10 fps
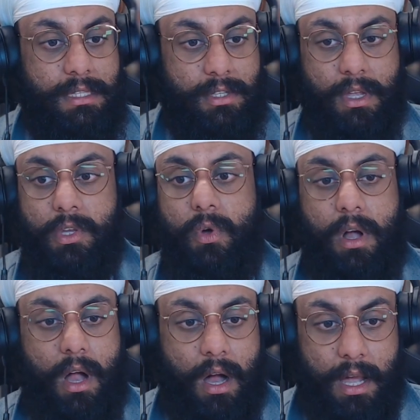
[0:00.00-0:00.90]
So in your
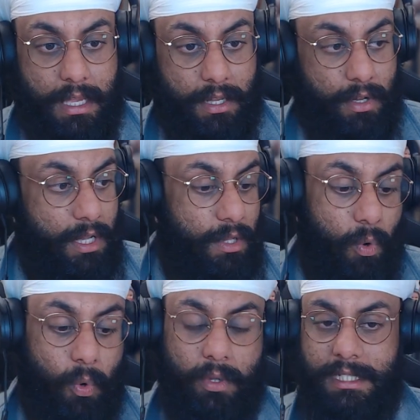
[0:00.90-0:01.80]
car, in in
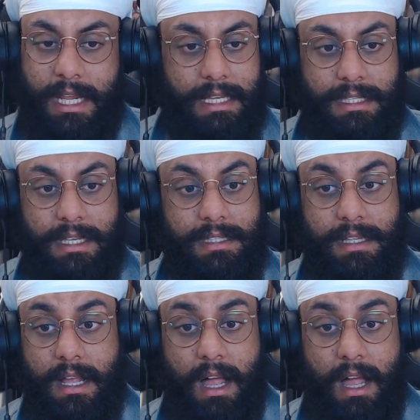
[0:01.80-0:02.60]
all the taxis,